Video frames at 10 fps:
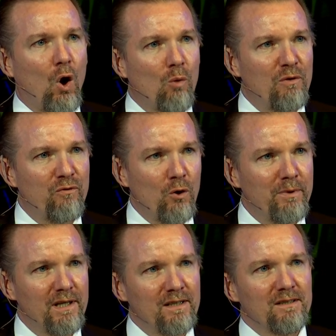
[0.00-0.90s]

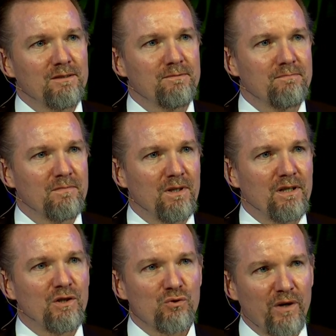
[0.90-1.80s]
homophobia,
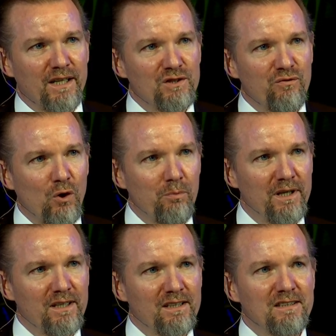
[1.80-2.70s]

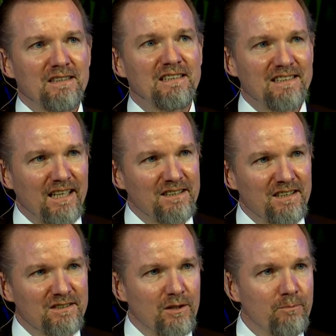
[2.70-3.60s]
transphobia,
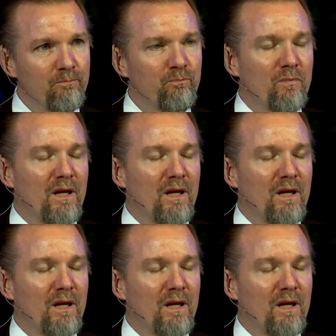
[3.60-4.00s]
sexism.